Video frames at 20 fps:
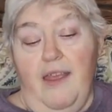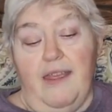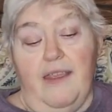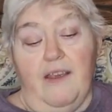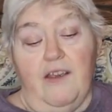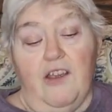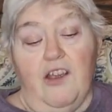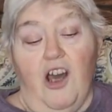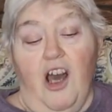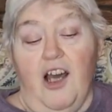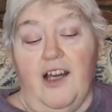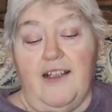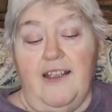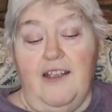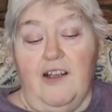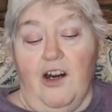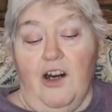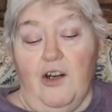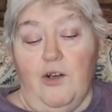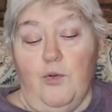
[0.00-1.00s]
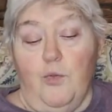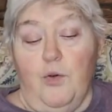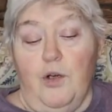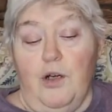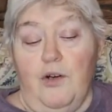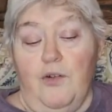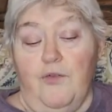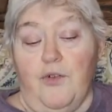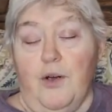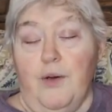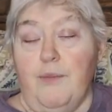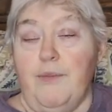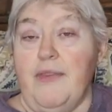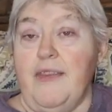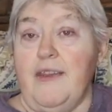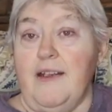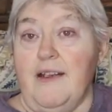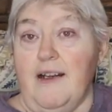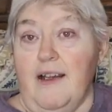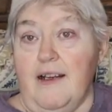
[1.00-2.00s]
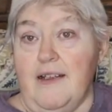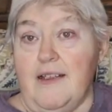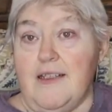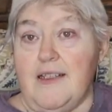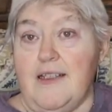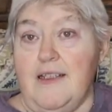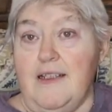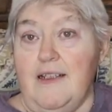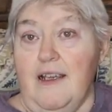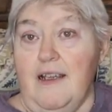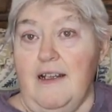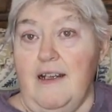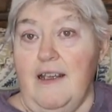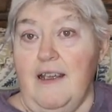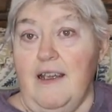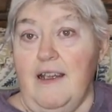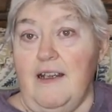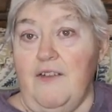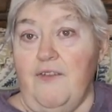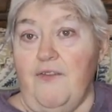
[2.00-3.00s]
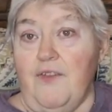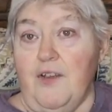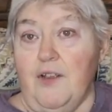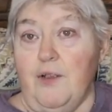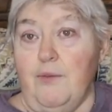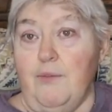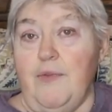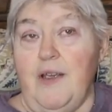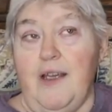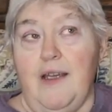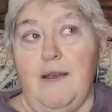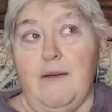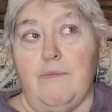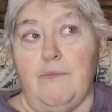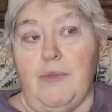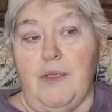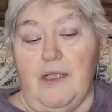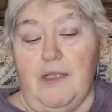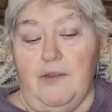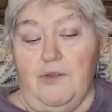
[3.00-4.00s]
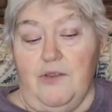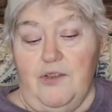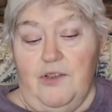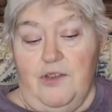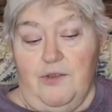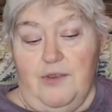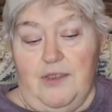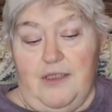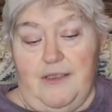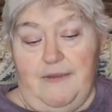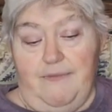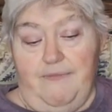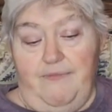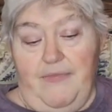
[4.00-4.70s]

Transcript: the gaudy artwork from the 1988 film Beetlejuice.